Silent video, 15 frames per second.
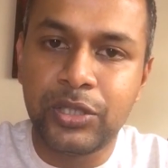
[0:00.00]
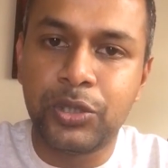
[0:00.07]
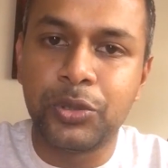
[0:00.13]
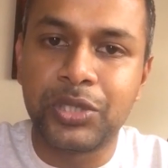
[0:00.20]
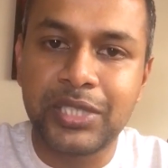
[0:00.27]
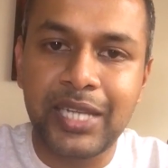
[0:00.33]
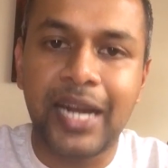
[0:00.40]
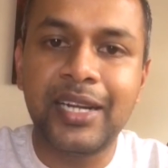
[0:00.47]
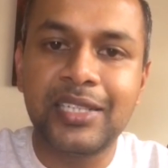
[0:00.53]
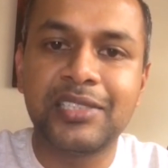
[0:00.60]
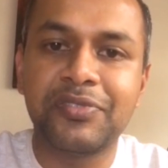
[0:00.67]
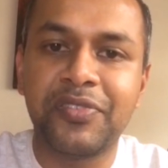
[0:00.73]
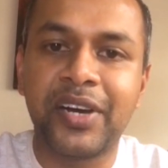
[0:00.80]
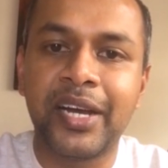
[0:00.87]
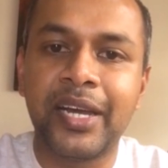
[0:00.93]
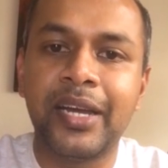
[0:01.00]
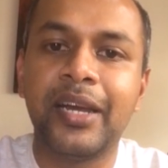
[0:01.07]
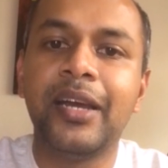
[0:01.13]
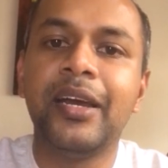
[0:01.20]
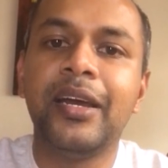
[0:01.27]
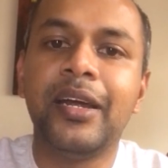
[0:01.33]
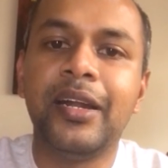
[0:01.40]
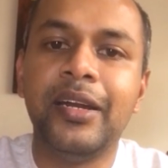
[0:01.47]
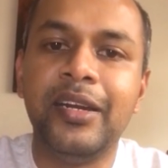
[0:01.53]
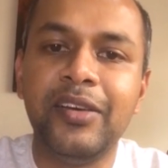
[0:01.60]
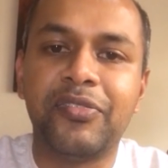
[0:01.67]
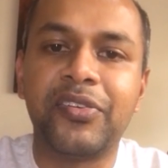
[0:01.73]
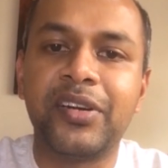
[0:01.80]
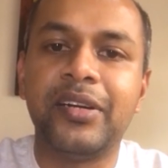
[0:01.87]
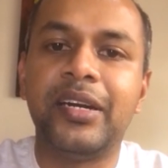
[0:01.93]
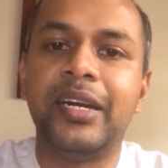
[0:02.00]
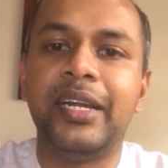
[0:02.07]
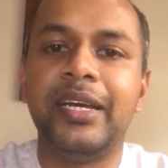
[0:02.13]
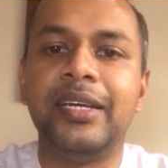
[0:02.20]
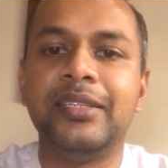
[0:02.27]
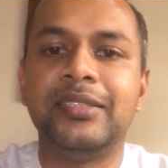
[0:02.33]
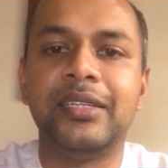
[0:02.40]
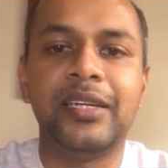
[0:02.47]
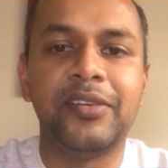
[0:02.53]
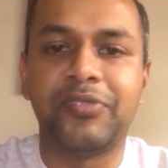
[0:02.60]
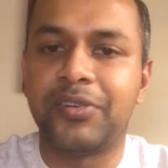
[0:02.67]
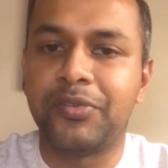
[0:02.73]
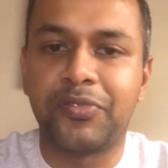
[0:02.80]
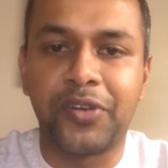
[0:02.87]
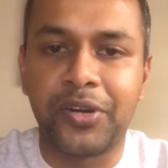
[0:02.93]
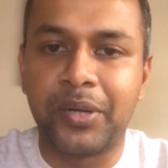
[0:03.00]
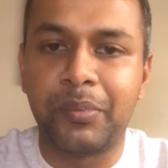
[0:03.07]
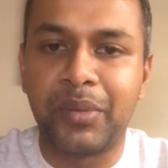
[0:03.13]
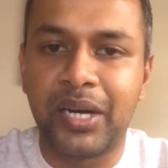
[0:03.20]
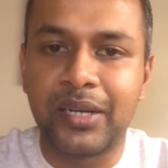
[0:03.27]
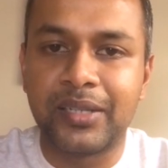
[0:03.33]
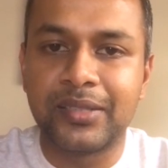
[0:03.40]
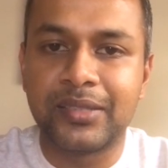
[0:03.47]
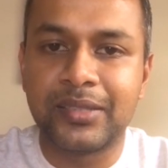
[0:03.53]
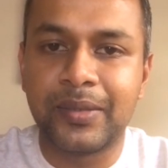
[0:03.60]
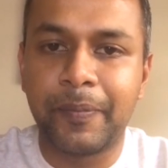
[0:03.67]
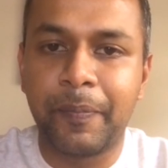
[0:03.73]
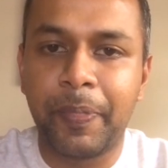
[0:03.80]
to satisfy different needs in different foreign markets.